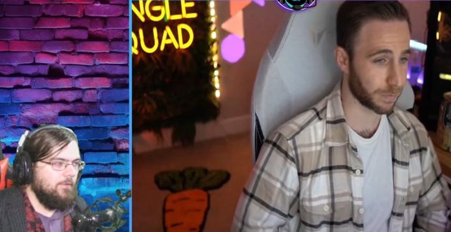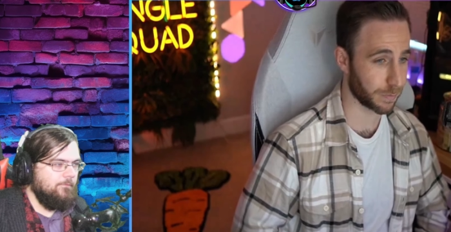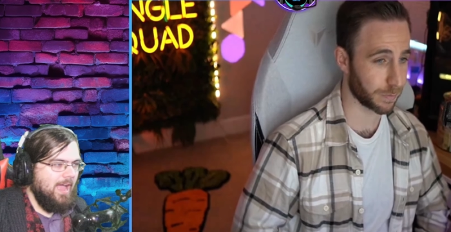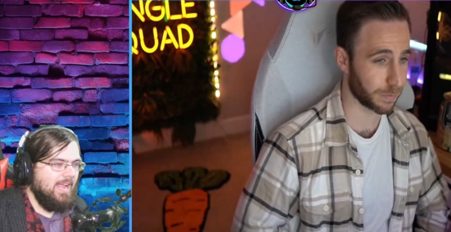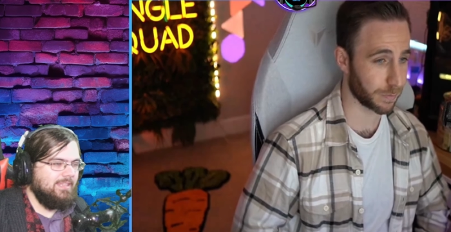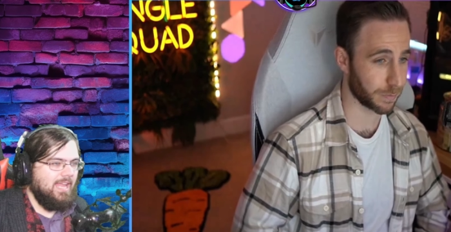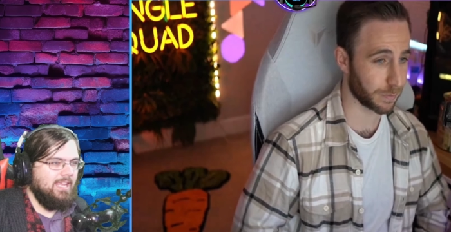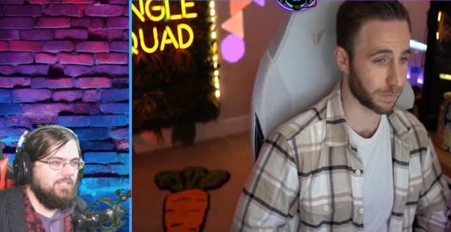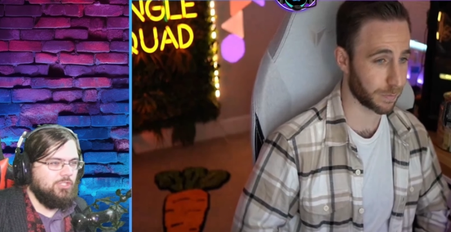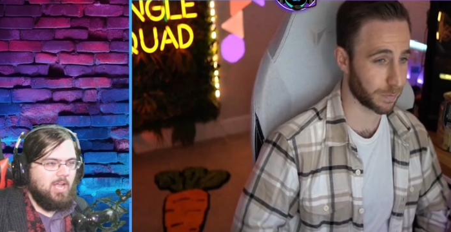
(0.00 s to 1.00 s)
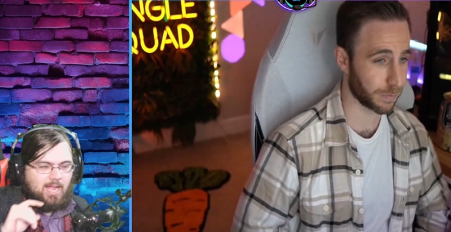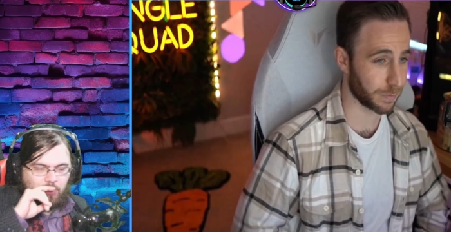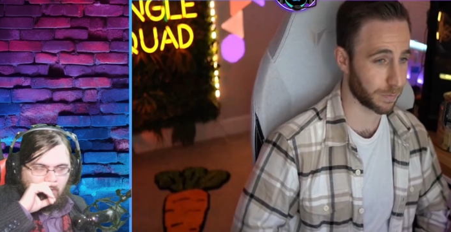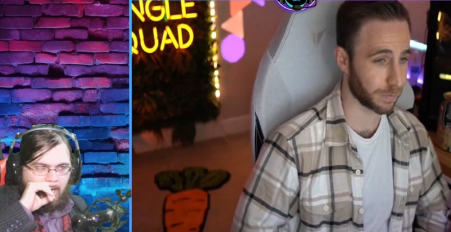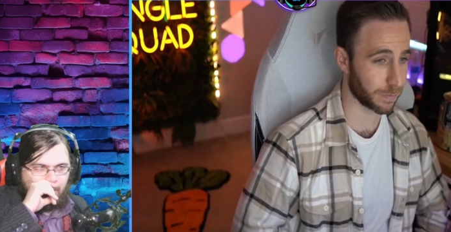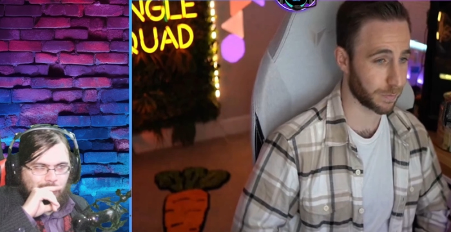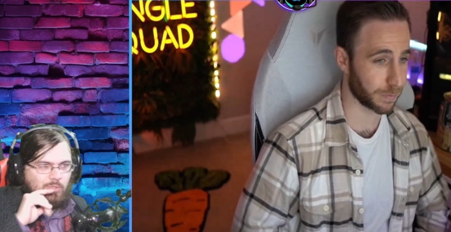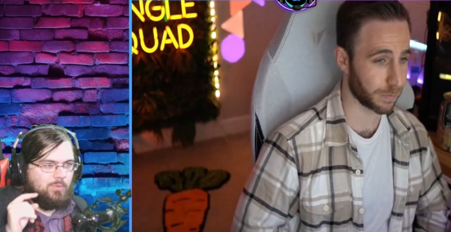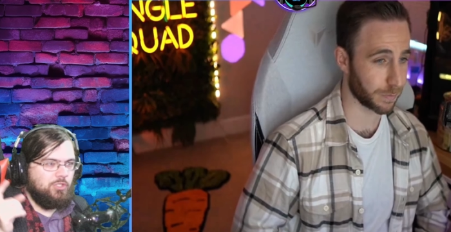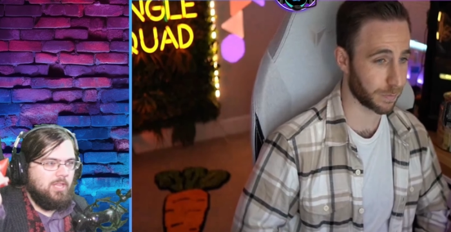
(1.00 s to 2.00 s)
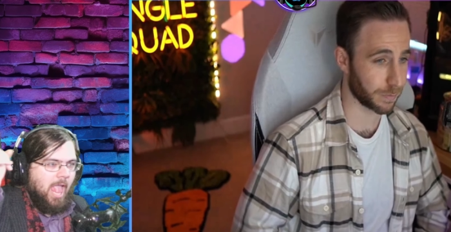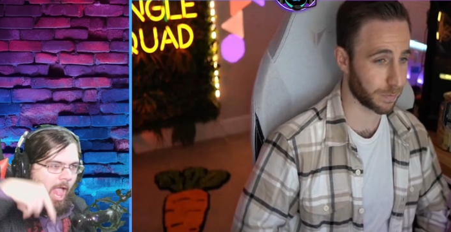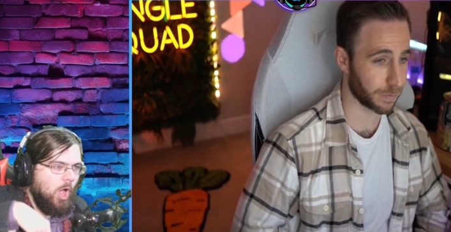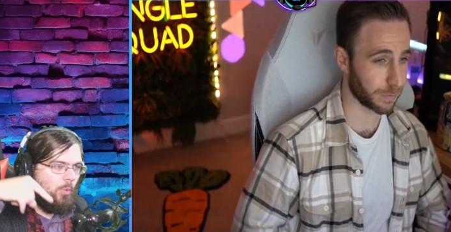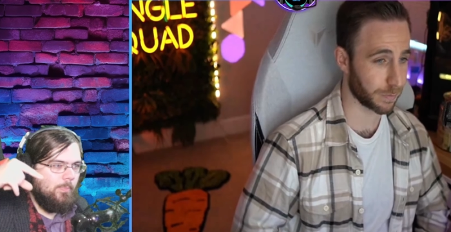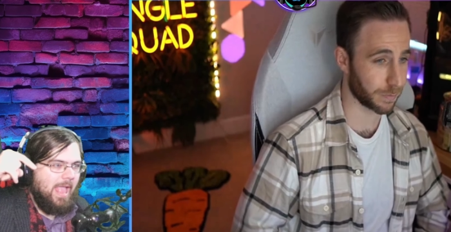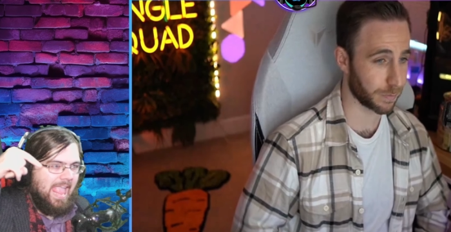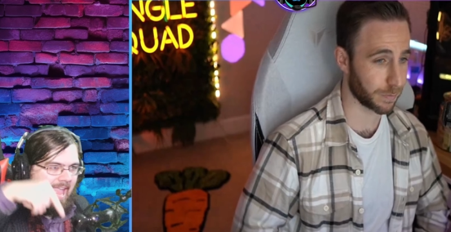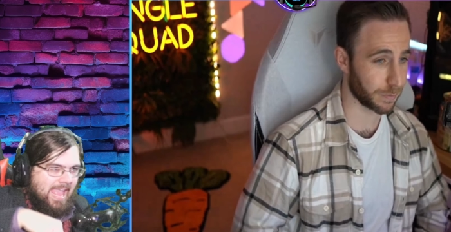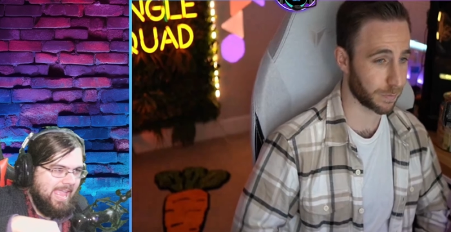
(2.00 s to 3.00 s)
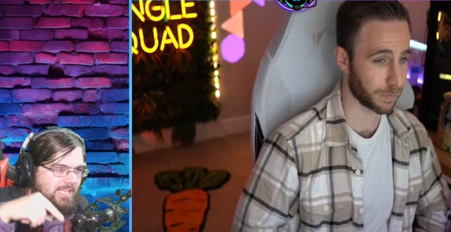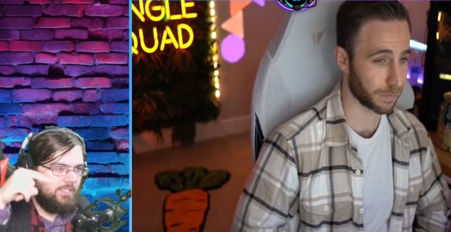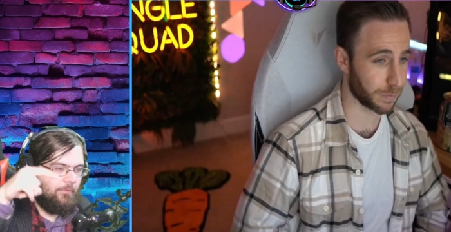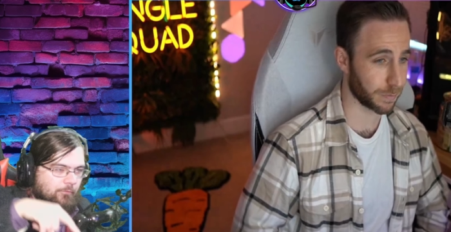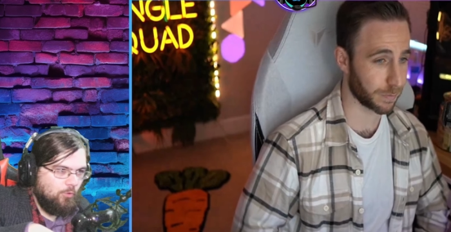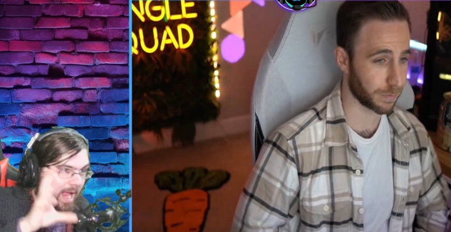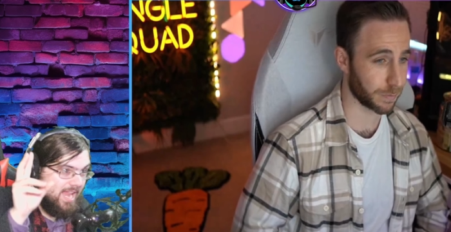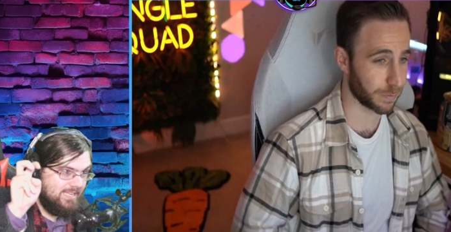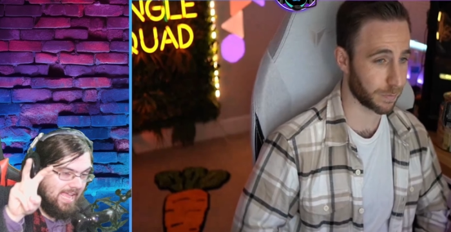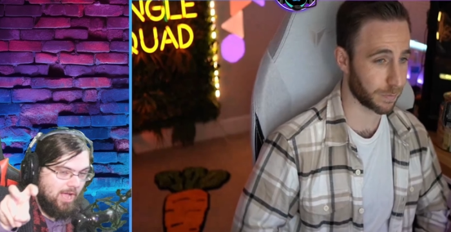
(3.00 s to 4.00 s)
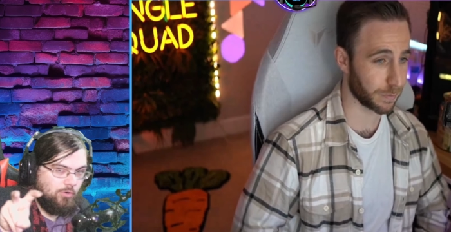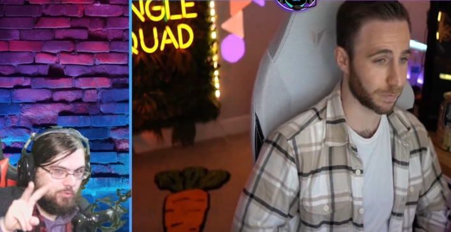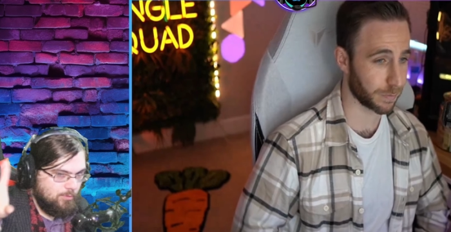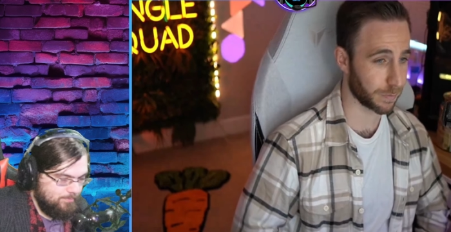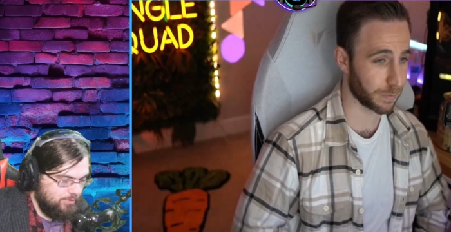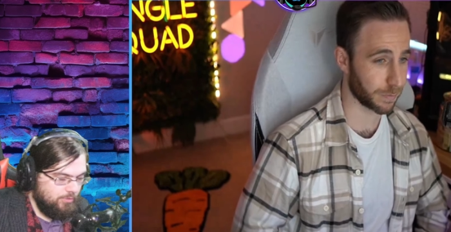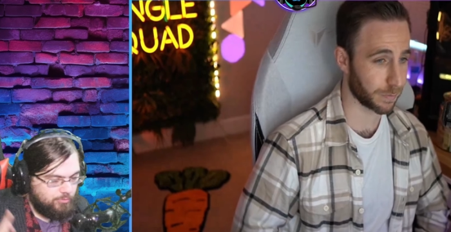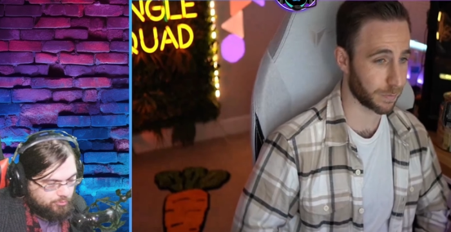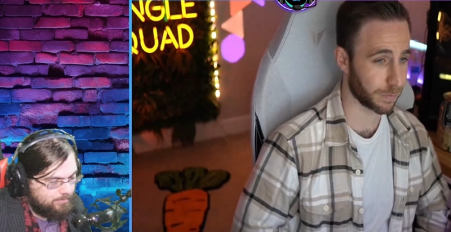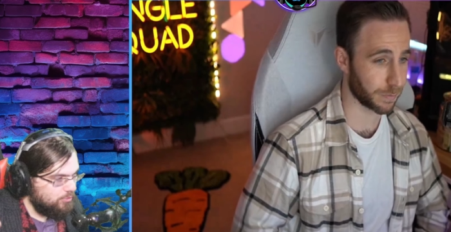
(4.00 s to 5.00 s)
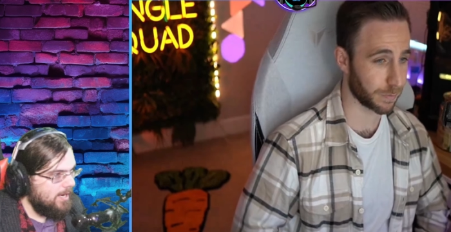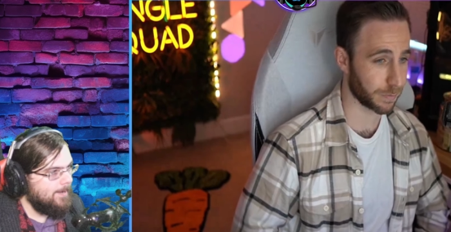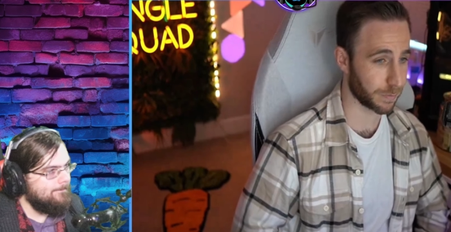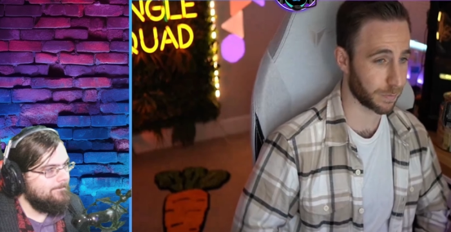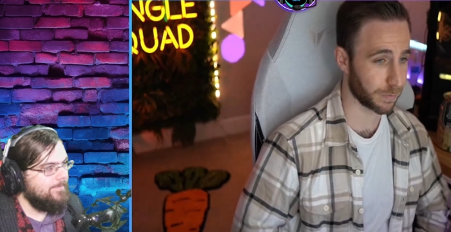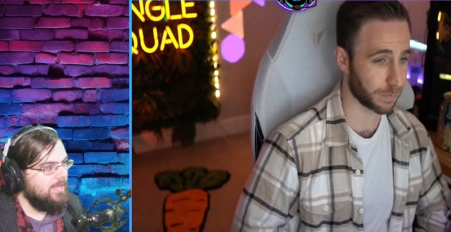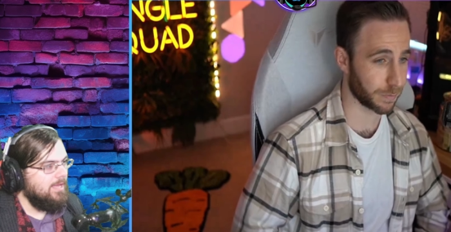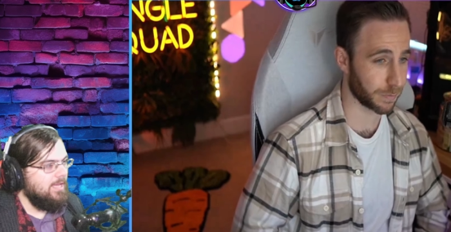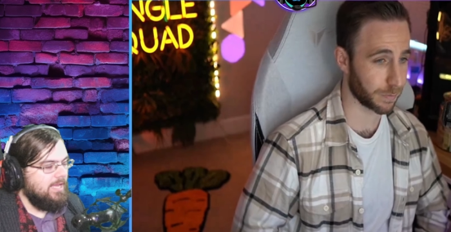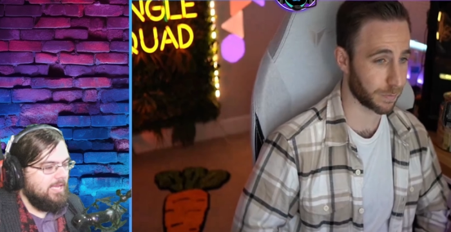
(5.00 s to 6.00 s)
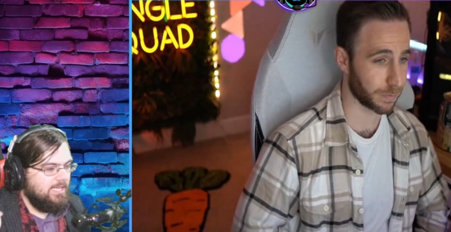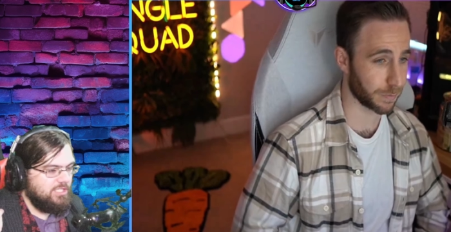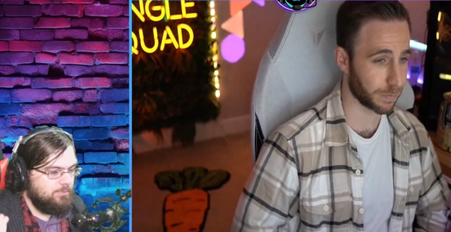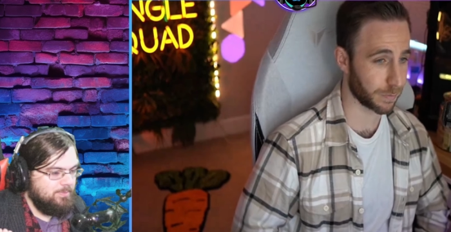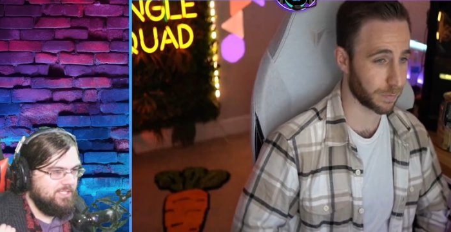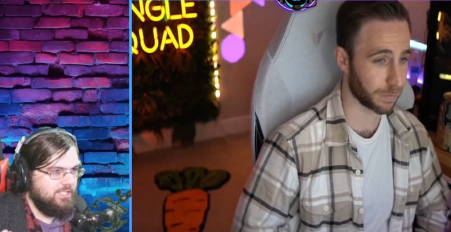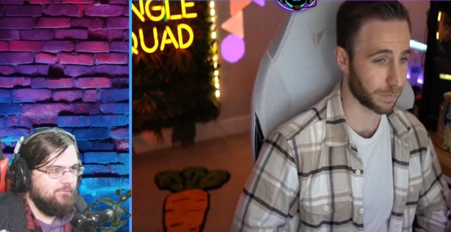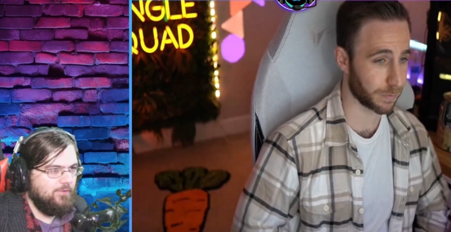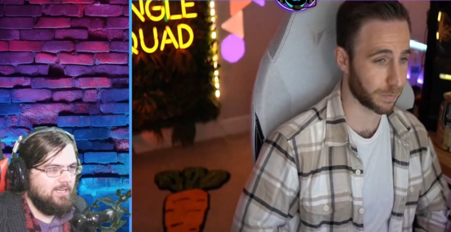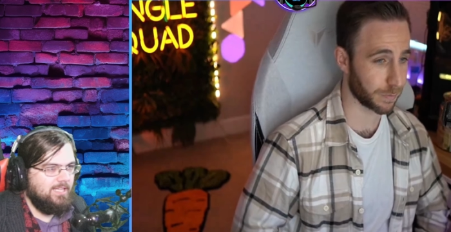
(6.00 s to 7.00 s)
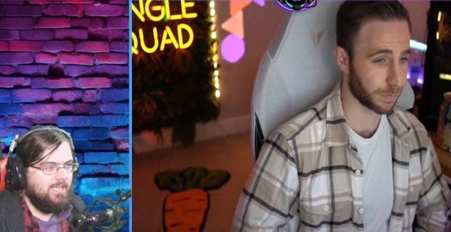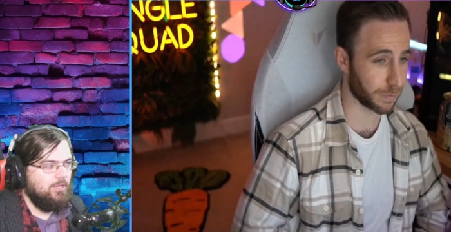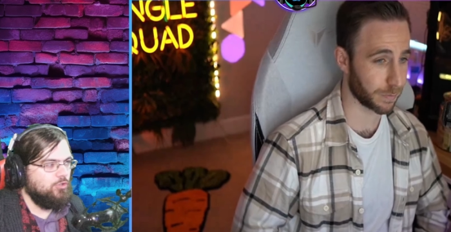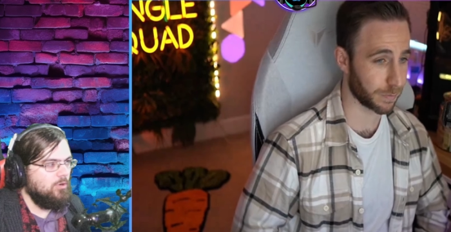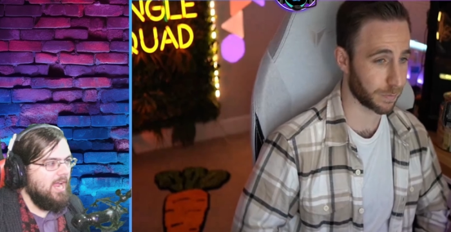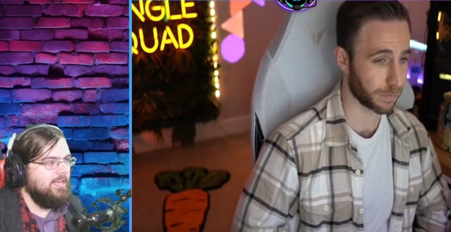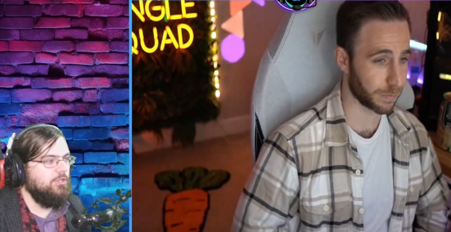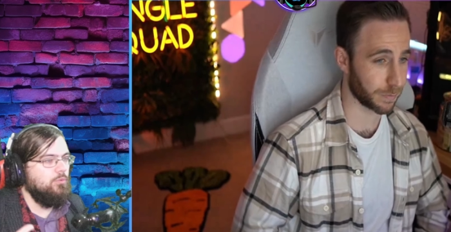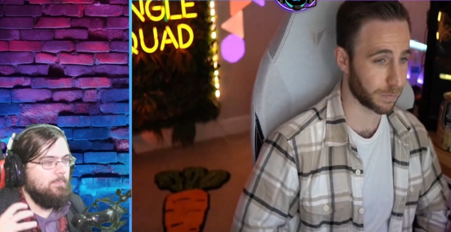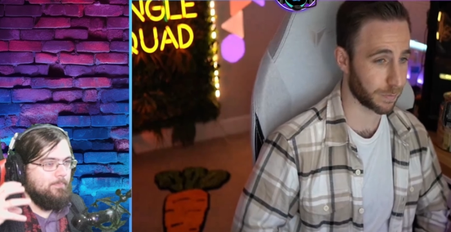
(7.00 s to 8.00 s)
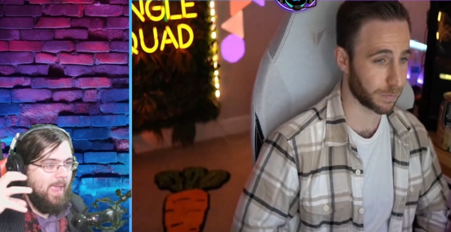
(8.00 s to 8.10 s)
Speaker 1: the fact that he's not trying to help his friend out triple triple wreck he's specifically trying to